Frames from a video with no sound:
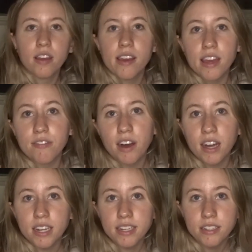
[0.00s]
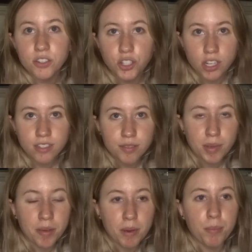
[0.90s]
If I just
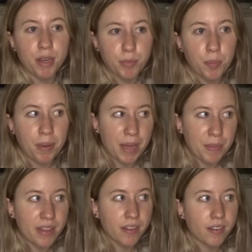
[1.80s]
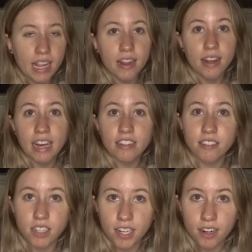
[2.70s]
make my minimum payment in the
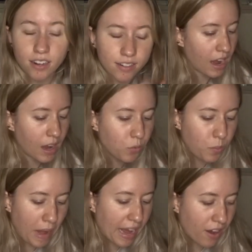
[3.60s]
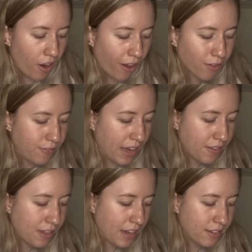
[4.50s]
next year, I will pay off
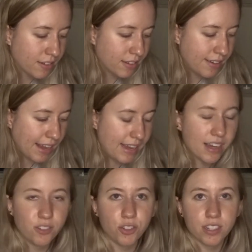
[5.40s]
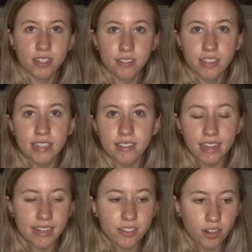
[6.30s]

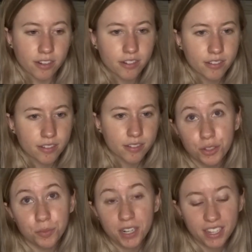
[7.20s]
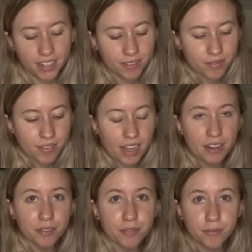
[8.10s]
$5,868, which is pretty good, out
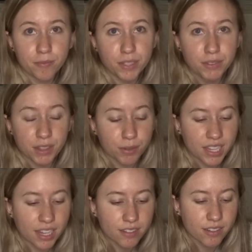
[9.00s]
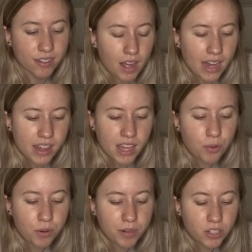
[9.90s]
of $53,000. I think
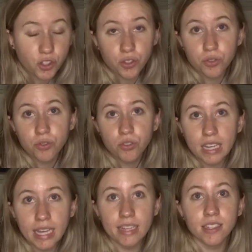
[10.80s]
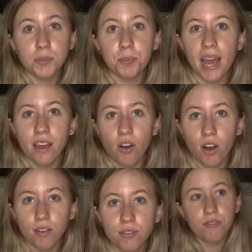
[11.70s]
what I'm gonna do is pay
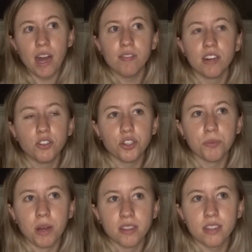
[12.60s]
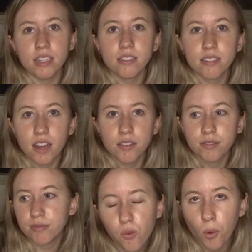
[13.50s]
off $500 a month instead of
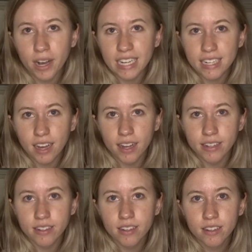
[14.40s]
$489.